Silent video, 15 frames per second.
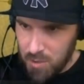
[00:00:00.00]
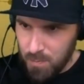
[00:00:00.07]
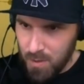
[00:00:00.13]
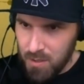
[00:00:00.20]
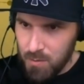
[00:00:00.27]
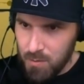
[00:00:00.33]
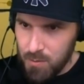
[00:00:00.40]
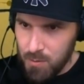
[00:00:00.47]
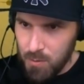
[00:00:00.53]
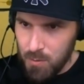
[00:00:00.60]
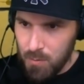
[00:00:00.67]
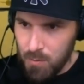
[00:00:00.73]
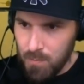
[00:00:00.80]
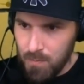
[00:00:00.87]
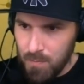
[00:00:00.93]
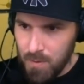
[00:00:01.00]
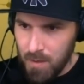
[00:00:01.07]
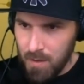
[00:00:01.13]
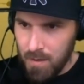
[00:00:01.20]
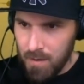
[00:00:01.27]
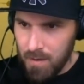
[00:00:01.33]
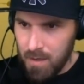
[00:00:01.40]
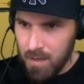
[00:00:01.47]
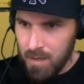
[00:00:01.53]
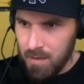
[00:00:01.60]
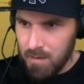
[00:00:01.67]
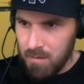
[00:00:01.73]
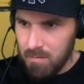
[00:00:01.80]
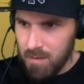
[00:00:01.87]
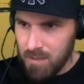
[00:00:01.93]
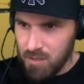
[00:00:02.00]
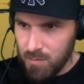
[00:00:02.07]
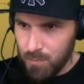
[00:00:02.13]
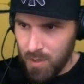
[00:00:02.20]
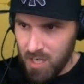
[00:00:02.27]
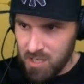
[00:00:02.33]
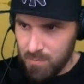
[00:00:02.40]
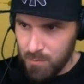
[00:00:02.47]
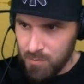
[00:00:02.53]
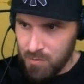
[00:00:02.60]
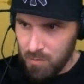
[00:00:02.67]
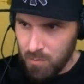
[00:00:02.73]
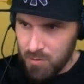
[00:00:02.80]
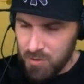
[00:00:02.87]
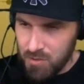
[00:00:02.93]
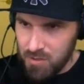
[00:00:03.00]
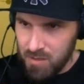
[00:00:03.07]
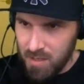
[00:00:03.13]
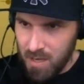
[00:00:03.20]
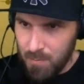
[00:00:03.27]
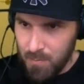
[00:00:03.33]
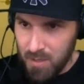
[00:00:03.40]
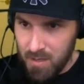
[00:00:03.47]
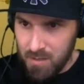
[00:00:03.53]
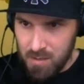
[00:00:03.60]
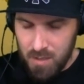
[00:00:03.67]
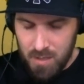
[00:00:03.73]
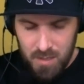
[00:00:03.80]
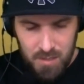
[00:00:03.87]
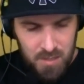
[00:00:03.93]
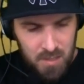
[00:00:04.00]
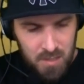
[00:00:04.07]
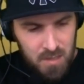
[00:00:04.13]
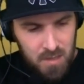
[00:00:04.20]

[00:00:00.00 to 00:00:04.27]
by YouTube, uh, and and some possible solutions to that because it is